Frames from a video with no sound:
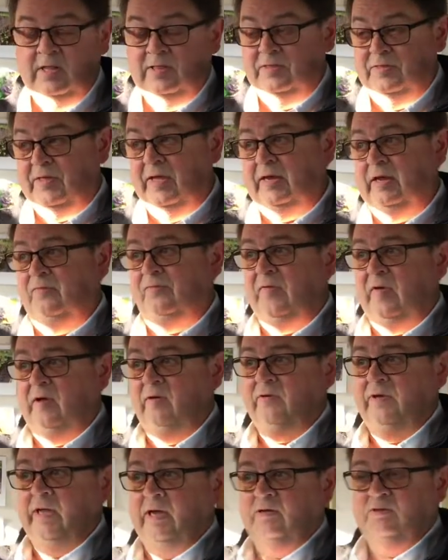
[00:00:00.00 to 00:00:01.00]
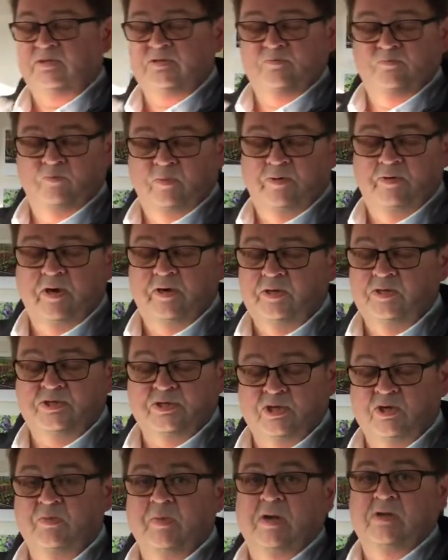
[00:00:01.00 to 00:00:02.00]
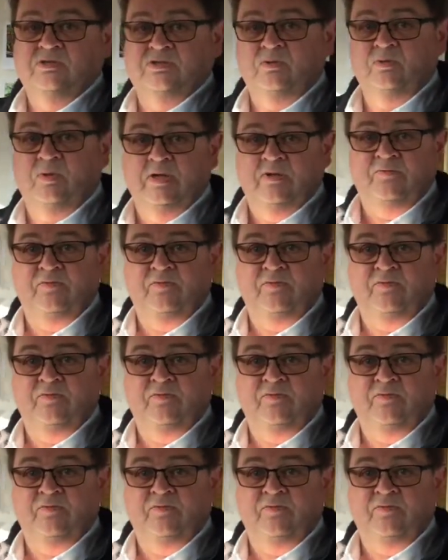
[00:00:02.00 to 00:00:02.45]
Then I found out we were only 2 miles away